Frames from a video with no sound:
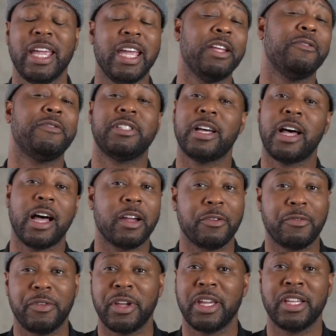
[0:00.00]
and
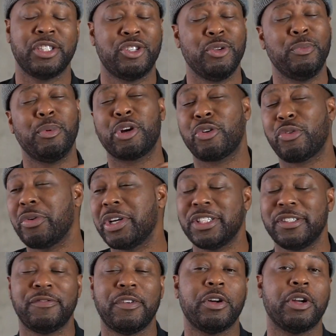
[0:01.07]
photography, super
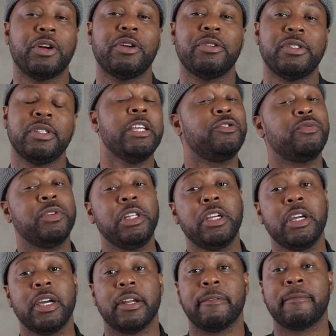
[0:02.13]
crisp photos. It's really
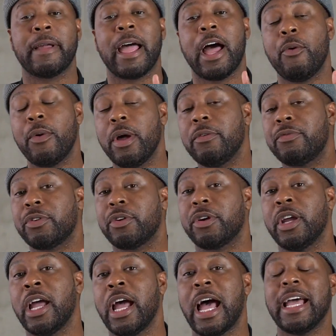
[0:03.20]
good.
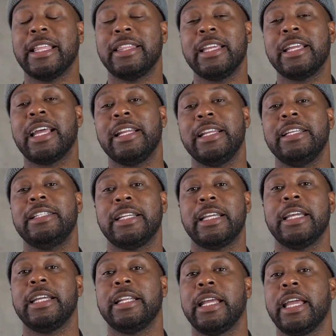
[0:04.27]
However, I think I need to
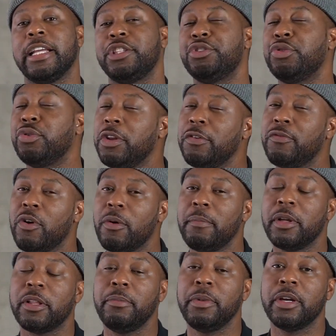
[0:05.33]
get a
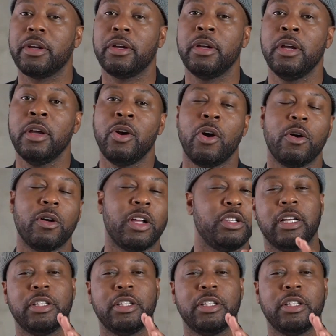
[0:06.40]
24mm or a